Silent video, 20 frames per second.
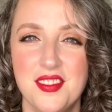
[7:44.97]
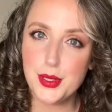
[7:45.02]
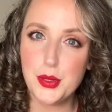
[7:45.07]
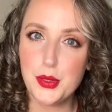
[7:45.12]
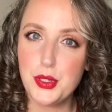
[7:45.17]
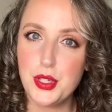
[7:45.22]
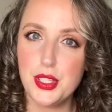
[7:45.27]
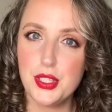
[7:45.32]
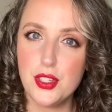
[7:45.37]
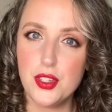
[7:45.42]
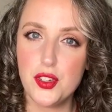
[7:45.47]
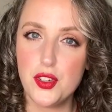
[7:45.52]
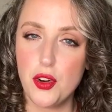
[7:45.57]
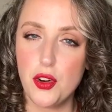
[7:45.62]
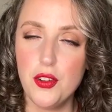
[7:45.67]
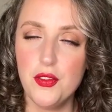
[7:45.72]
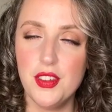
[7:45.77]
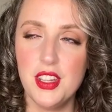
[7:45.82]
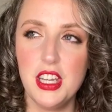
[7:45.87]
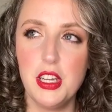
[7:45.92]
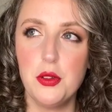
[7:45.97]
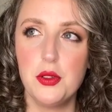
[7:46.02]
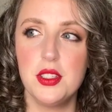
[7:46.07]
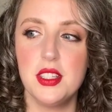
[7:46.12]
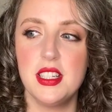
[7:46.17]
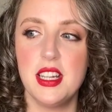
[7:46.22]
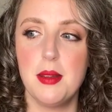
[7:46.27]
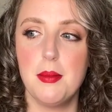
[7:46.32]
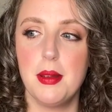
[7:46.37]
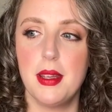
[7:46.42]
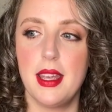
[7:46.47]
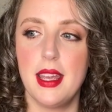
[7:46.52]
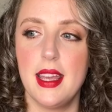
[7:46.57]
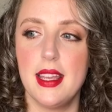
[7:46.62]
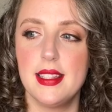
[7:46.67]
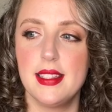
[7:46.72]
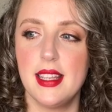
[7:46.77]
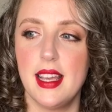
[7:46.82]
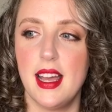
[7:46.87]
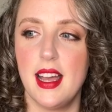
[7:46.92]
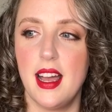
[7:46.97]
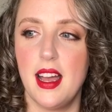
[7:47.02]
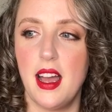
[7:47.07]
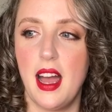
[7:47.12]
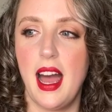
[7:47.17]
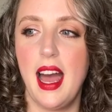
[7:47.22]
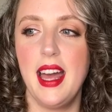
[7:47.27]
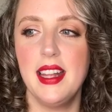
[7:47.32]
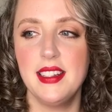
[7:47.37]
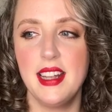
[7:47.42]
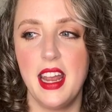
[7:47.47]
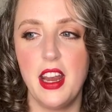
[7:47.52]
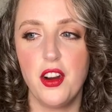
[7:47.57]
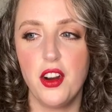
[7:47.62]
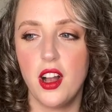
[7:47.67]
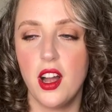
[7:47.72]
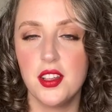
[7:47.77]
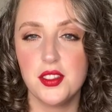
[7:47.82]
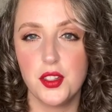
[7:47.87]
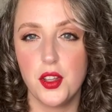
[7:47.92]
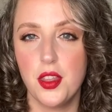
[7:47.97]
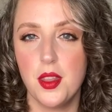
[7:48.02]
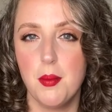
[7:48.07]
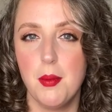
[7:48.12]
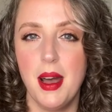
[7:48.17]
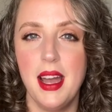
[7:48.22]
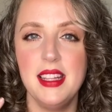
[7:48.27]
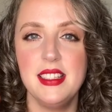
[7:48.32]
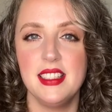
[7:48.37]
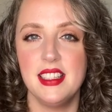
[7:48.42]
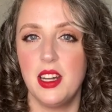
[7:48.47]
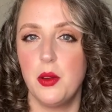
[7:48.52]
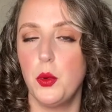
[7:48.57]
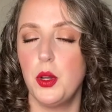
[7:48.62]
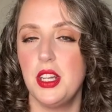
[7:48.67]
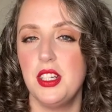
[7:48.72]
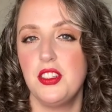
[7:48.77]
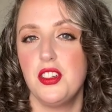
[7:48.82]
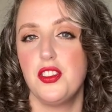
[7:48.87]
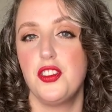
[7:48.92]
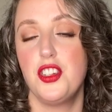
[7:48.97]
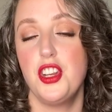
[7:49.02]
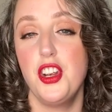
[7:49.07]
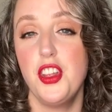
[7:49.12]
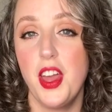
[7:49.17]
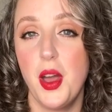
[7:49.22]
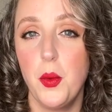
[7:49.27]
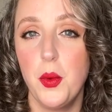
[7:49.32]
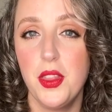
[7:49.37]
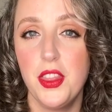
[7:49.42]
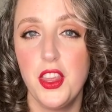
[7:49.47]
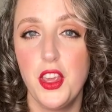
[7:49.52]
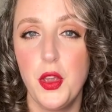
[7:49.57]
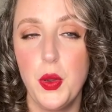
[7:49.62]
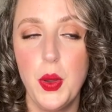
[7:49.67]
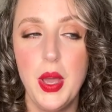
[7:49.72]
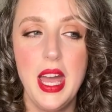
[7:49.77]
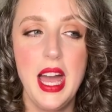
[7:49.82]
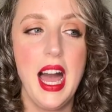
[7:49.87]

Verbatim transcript: So just a short video today because uh, had haircuts on the mind and I wanted to share that with you.